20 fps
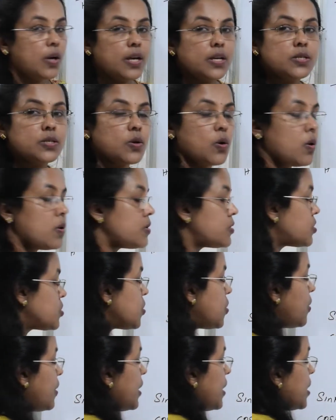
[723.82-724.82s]
is also
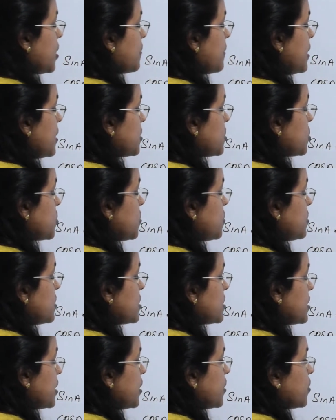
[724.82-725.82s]
equal to
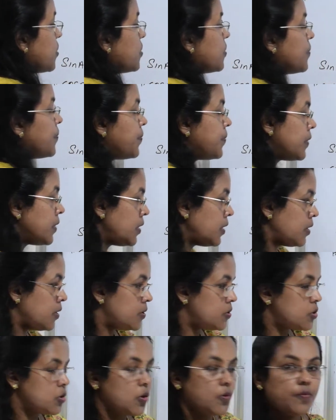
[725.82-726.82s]
0.
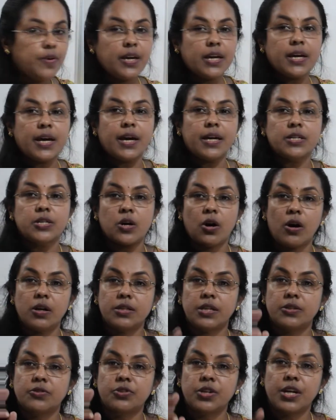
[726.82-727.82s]
So we get all
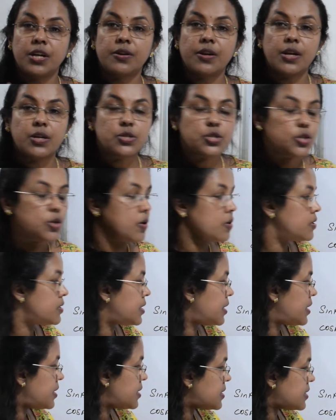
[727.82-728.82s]
the three ratios:
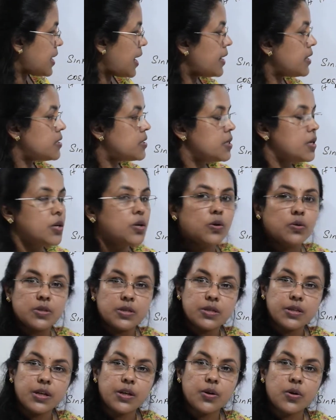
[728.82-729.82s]
sin 0
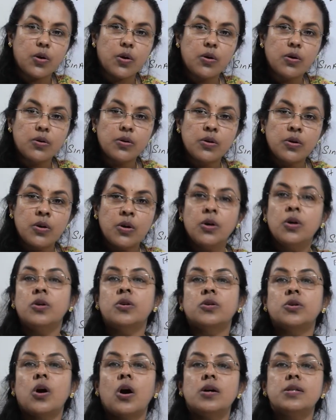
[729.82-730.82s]
0,
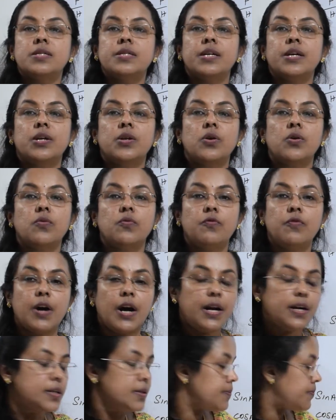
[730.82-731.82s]
cos 0 1,
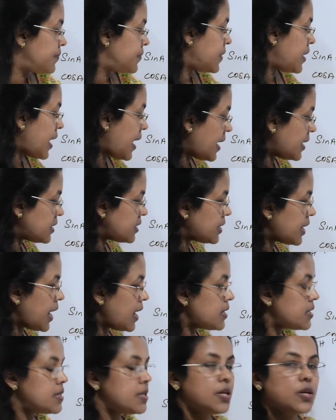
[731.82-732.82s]
and
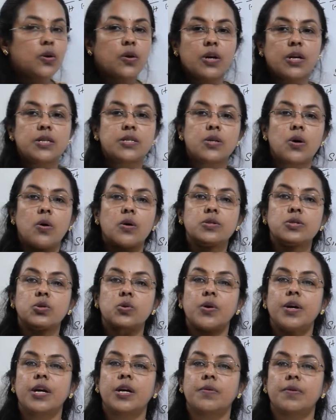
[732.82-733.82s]
tan 0 is
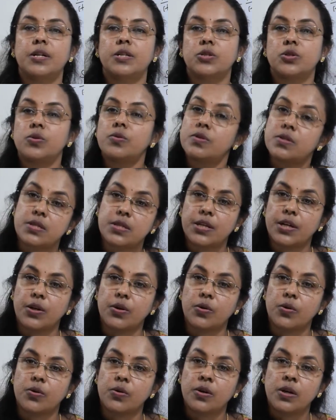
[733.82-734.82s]
also equal to 0.
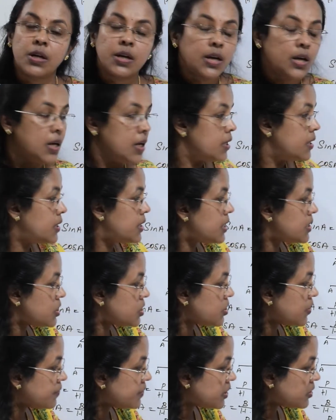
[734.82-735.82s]

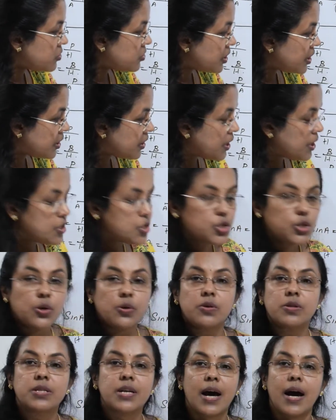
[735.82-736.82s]
Rest of the three
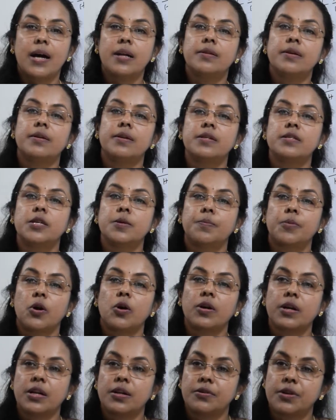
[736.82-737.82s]
ratios are the
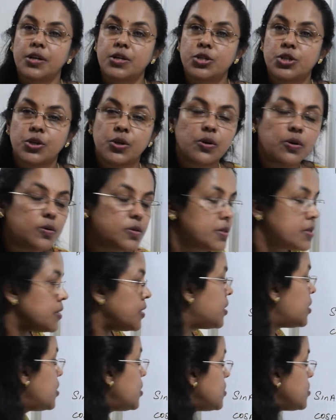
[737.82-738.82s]
reciprocal ratios.
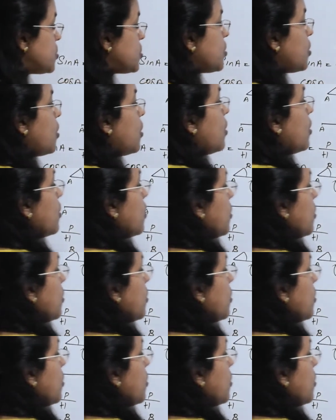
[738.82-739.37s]
So